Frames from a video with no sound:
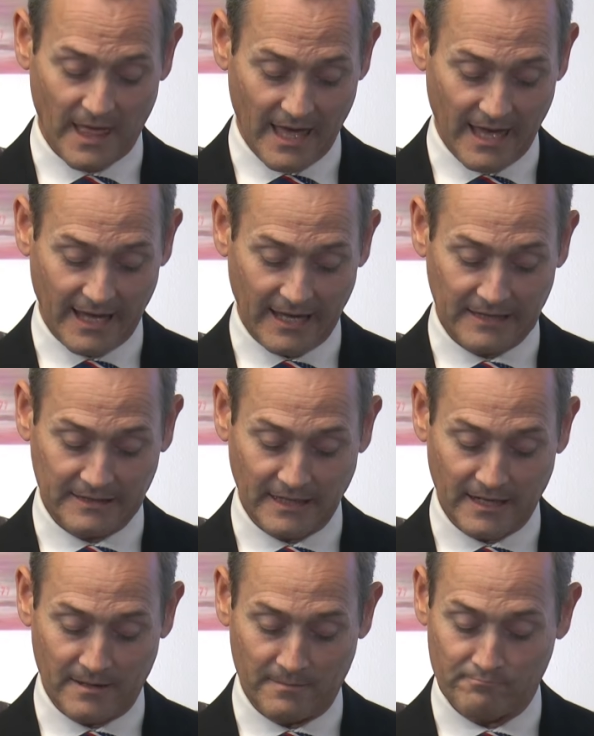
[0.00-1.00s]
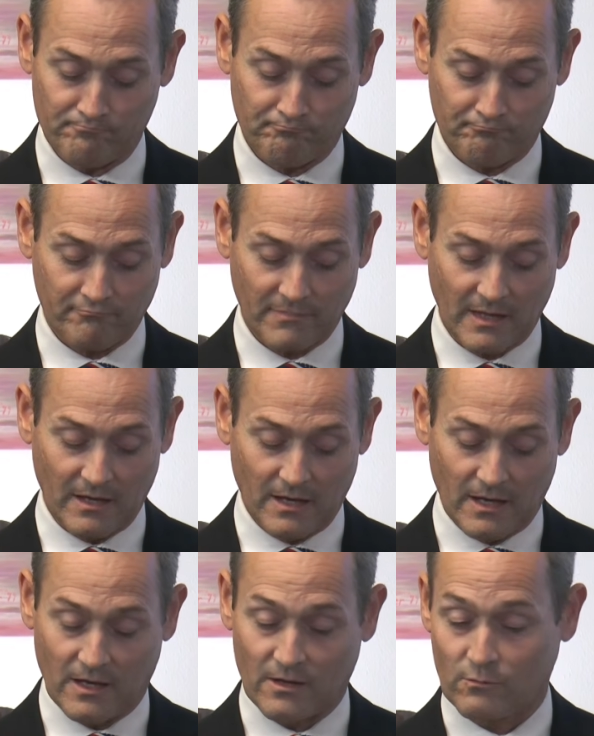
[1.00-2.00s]
And
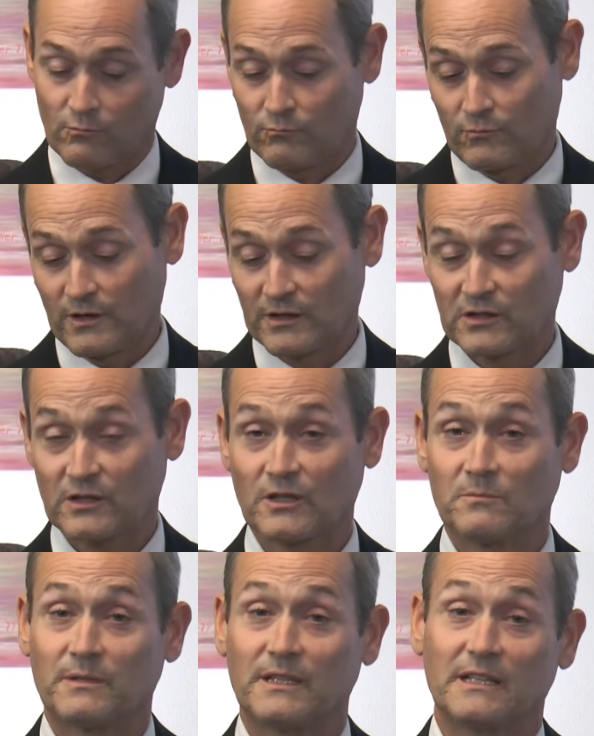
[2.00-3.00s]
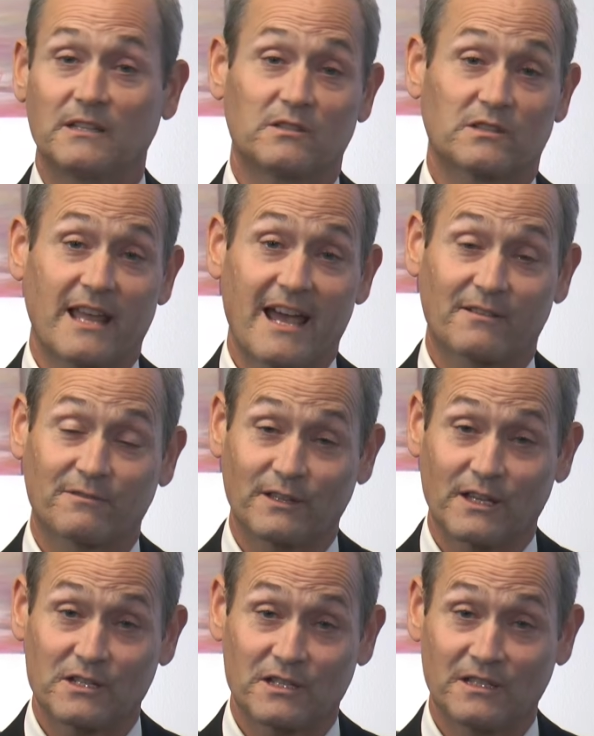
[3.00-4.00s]
this could be
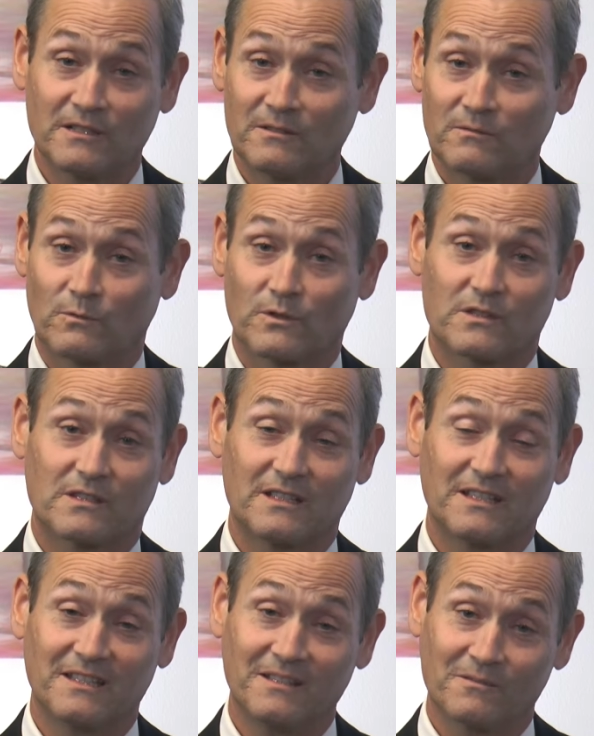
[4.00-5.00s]
stagflation. We'll see.